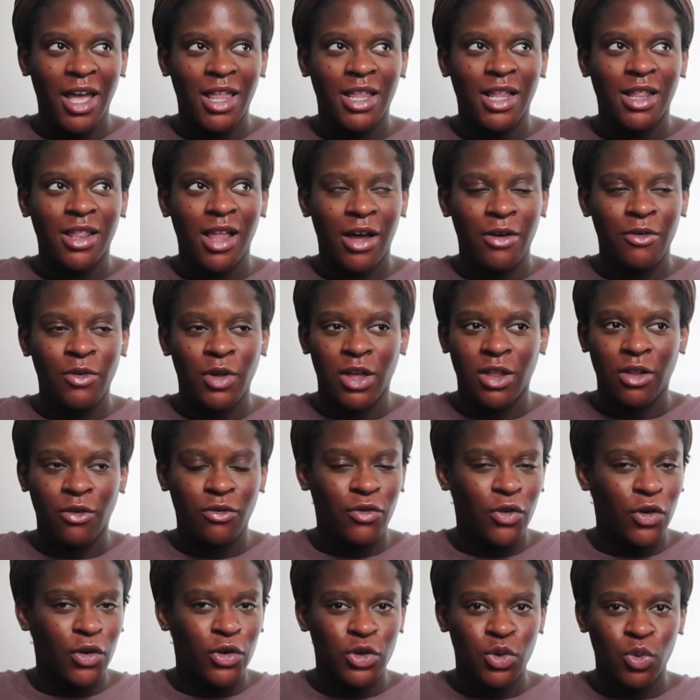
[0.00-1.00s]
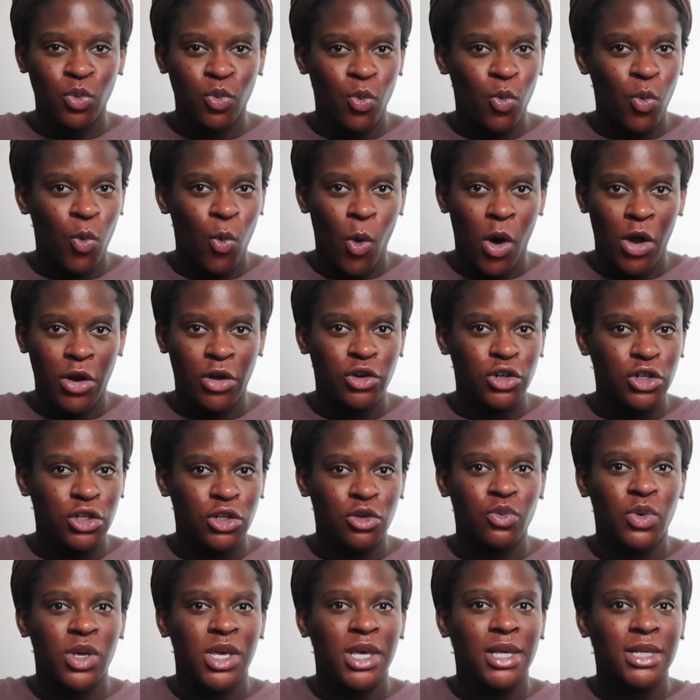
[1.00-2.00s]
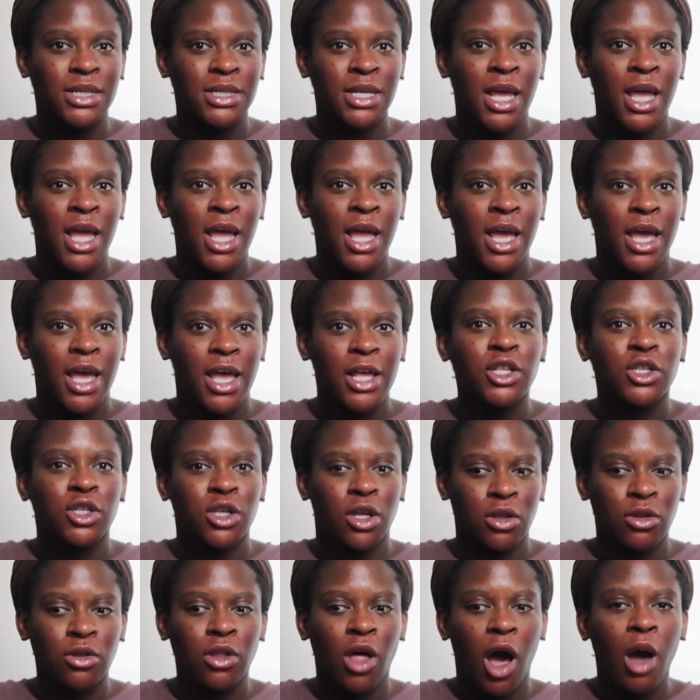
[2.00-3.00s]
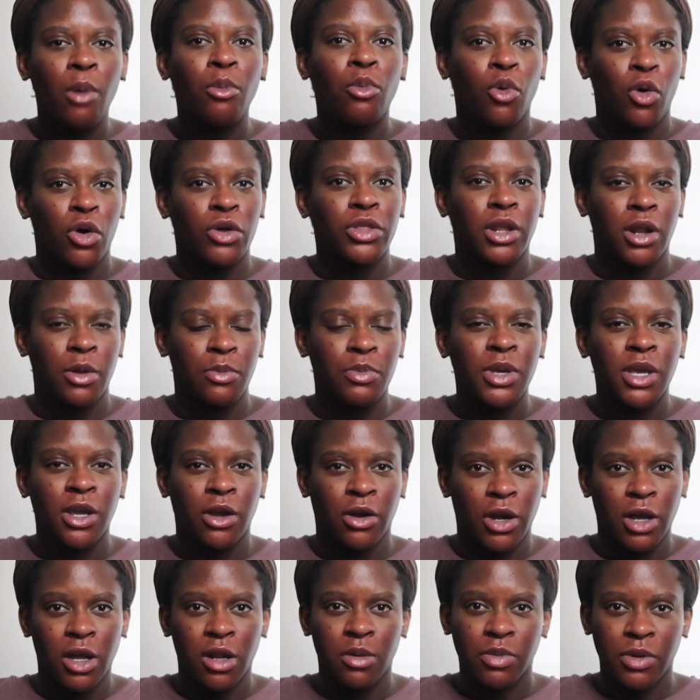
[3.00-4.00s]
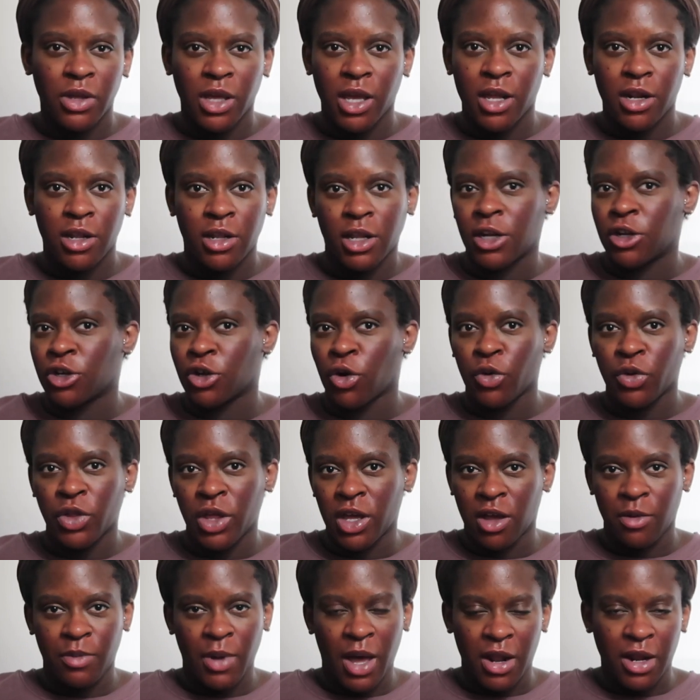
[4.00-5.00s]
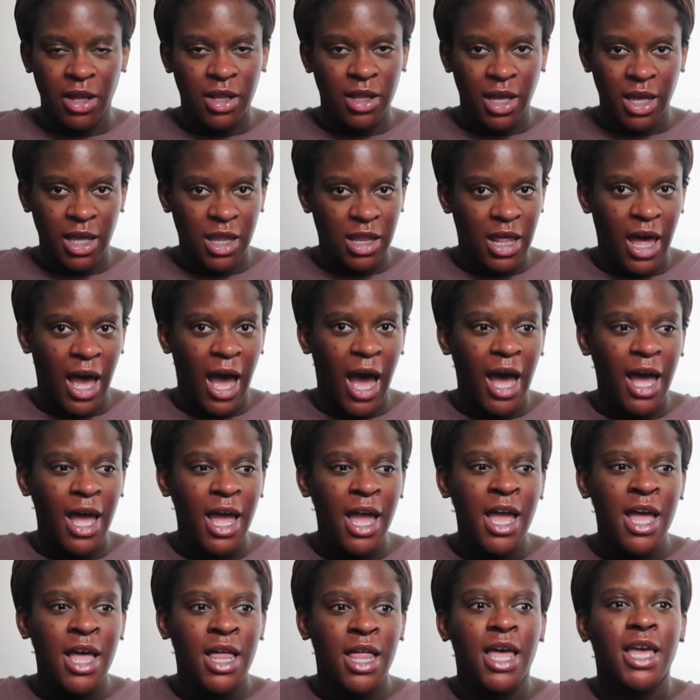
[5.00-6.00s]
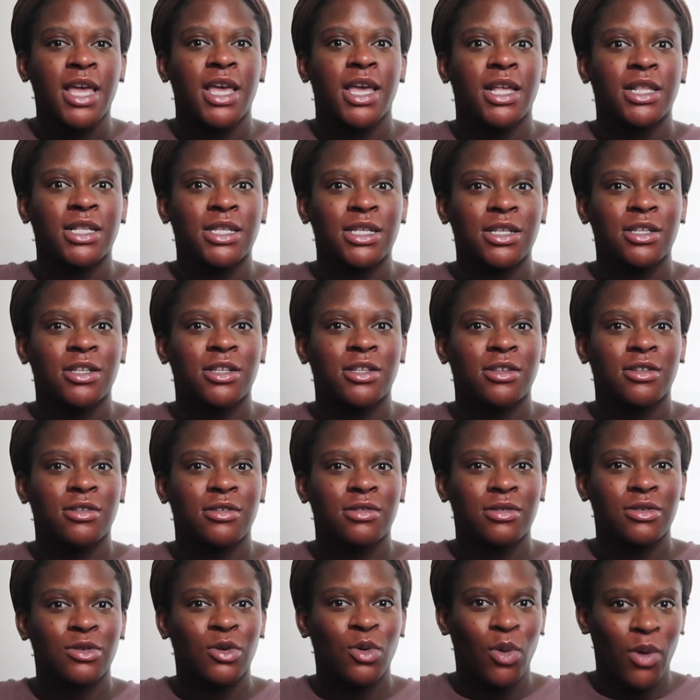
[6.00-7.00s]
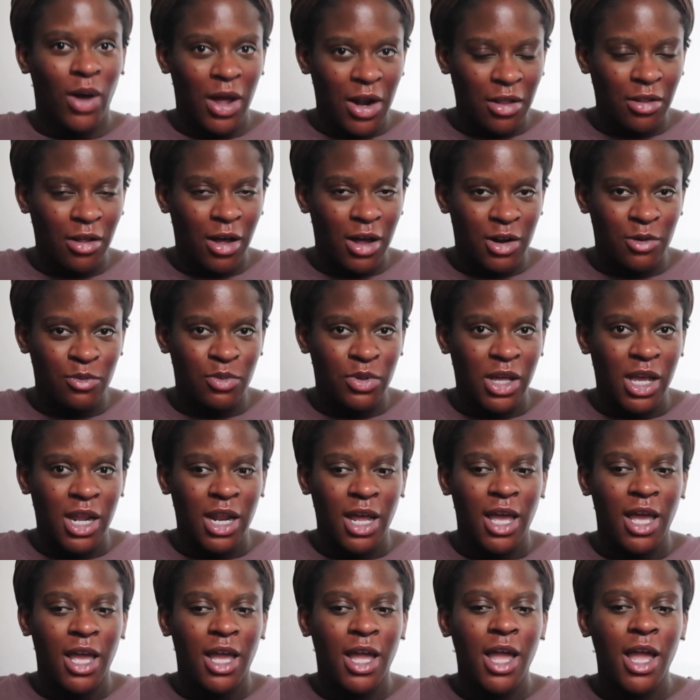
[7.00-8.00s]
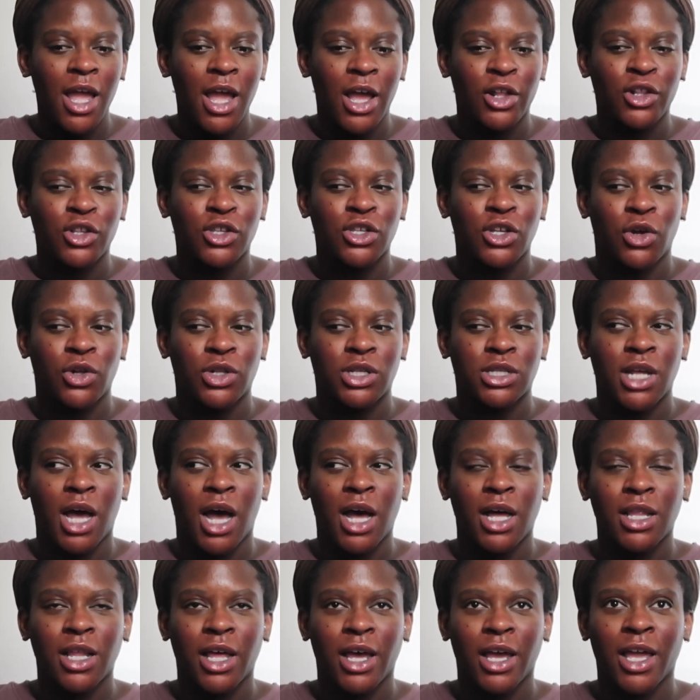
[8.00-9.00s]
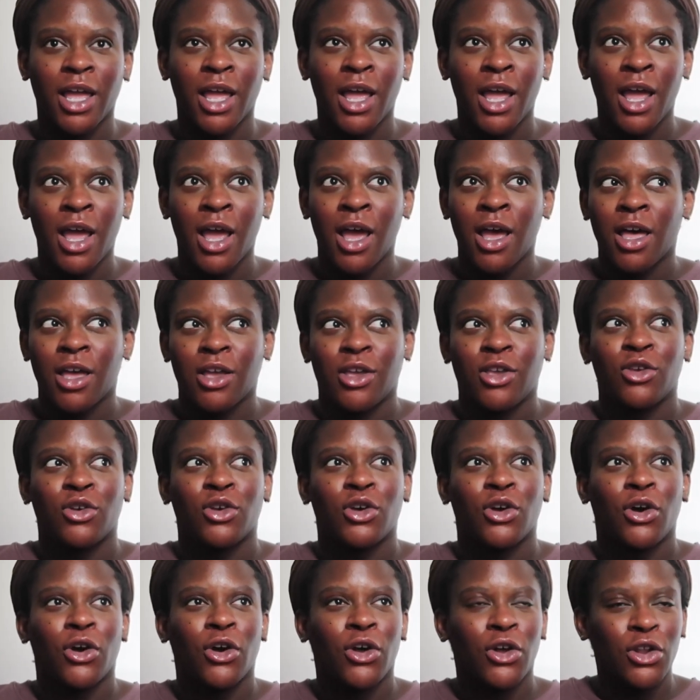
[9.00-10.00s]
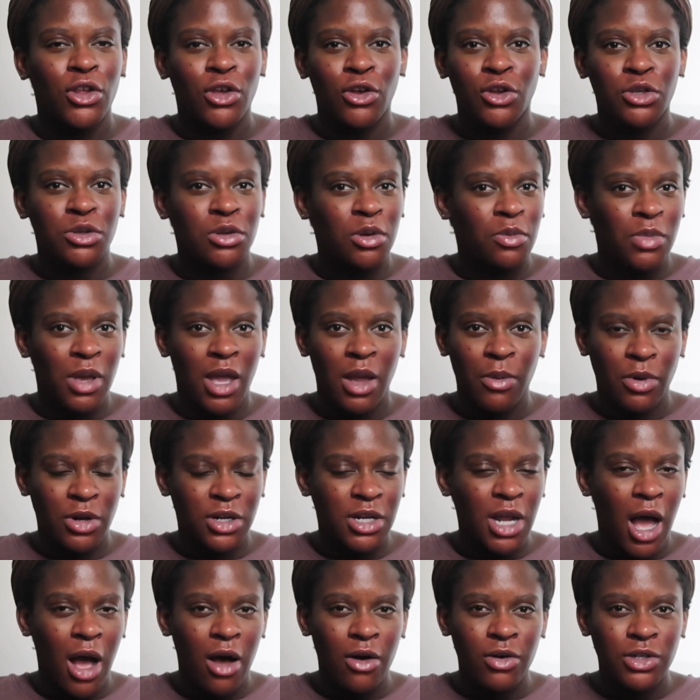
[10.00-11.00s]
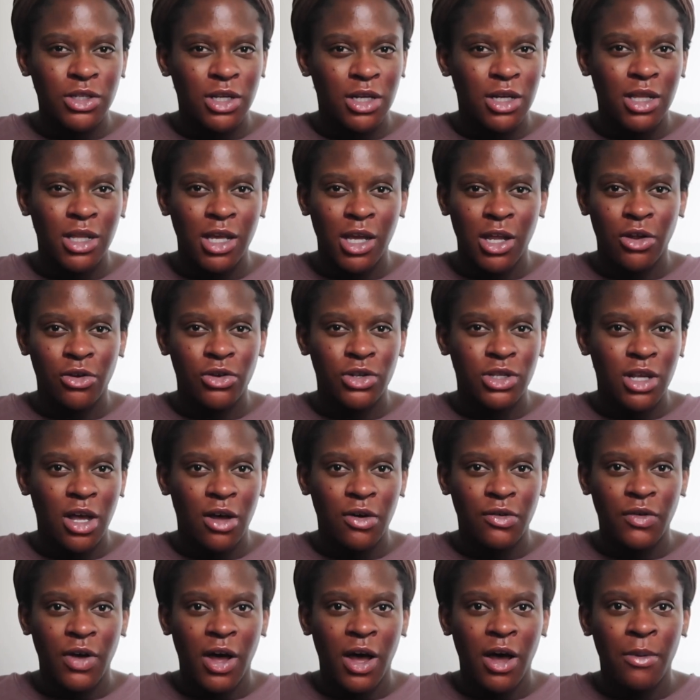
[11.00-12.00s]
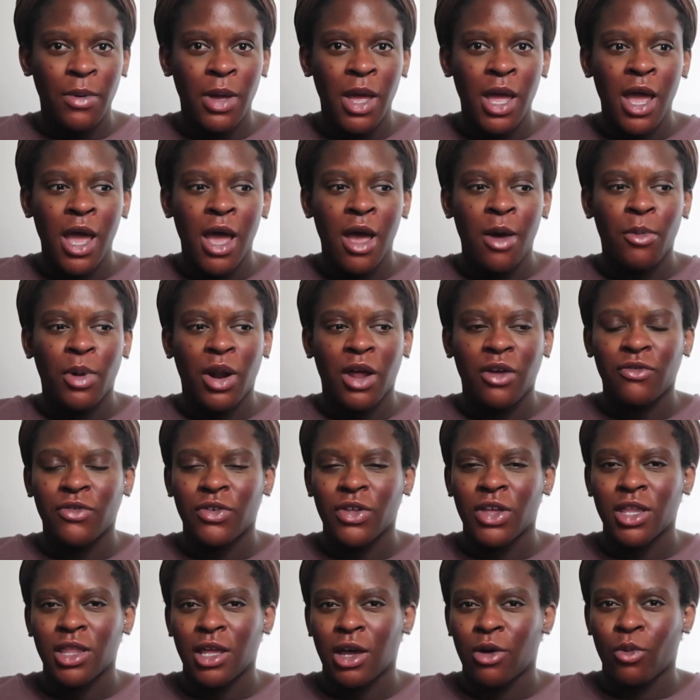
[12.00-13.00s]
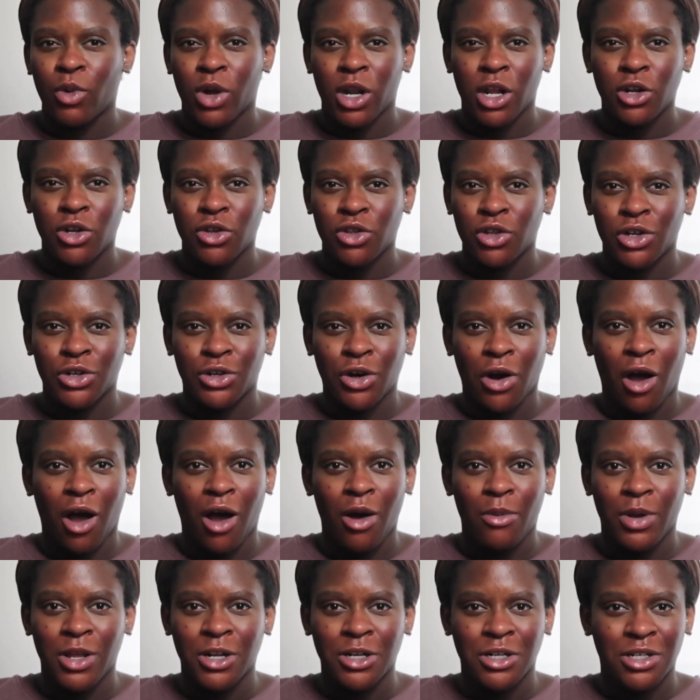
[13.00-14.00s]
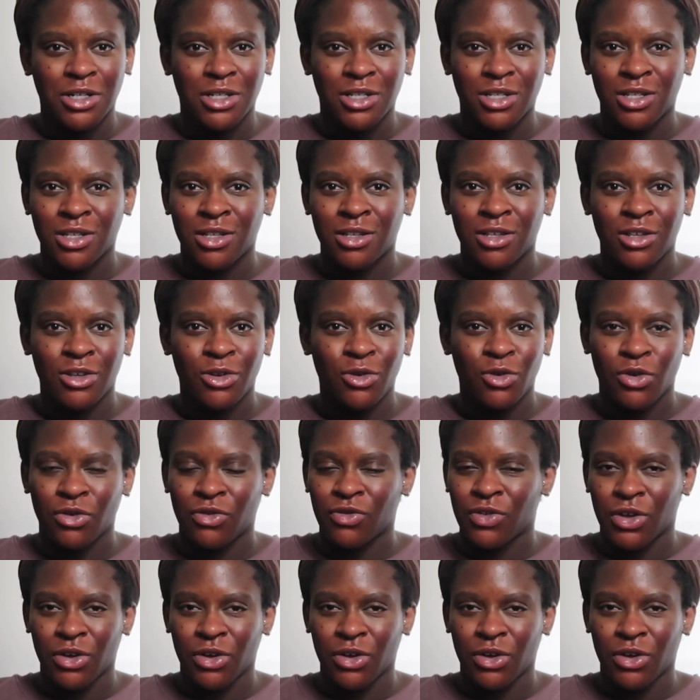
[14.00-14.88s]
in the first 1 or 2 weeks. It's a lot more than a period bleed. Like don't think about it like that. Like it's quite a lot of bleeding, and so it's not like you could use some paper towels and clean yourself up, but I feel like that wouldn't do the job, and just you